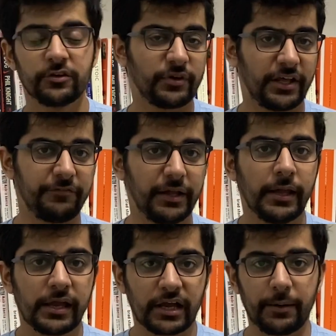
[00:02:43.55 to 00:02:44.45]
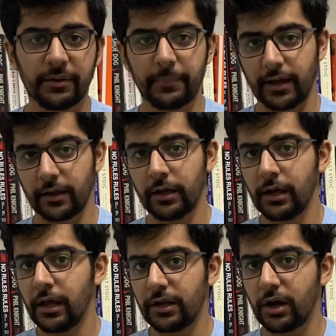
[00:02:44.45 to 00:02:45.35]
So, anyway, coming back,
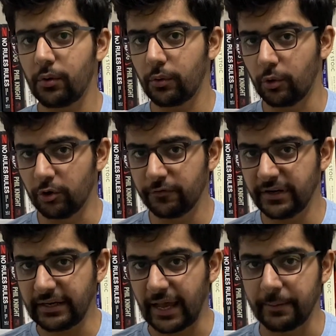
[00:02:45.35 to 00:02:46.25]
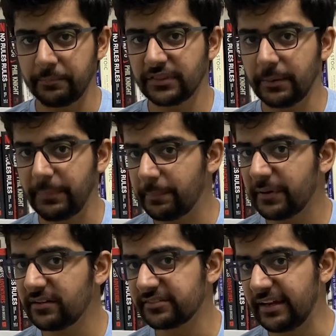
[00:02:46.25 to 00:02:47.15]
now, over time, the
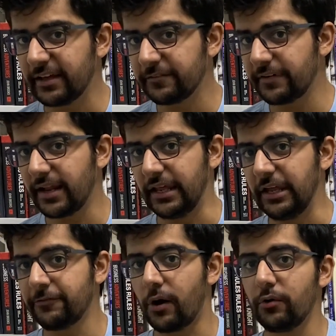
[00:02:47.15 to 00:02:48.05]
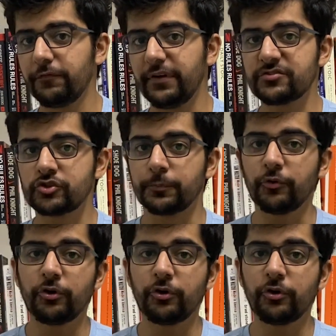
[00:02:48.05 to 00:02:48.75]
people in Silicon Valley found ways to